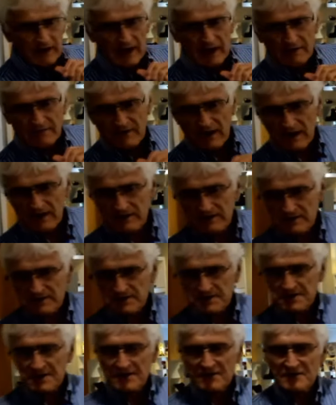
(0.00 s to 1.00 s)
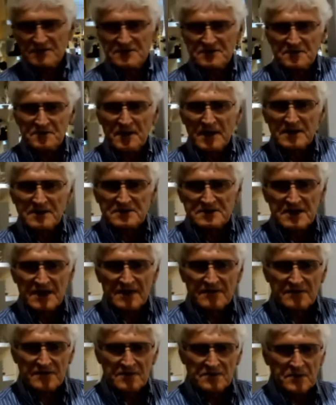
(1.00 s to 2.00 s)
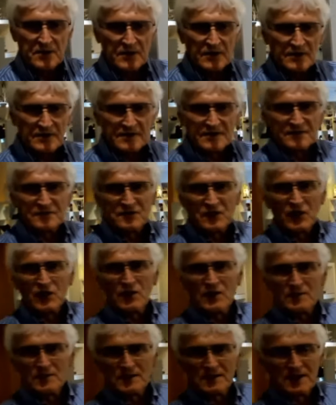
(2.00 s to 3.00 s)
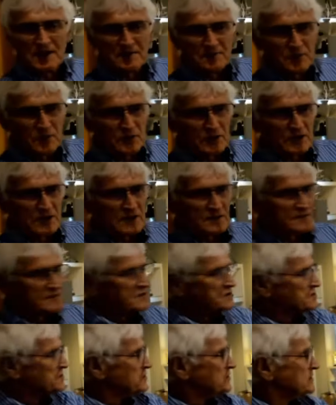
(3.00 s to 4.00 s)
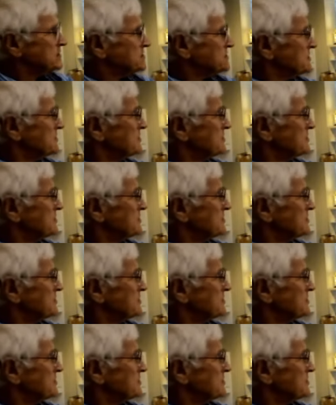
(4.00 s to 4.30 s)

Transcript: have owned a series of boats over a period of time and they've brought a lot of joy to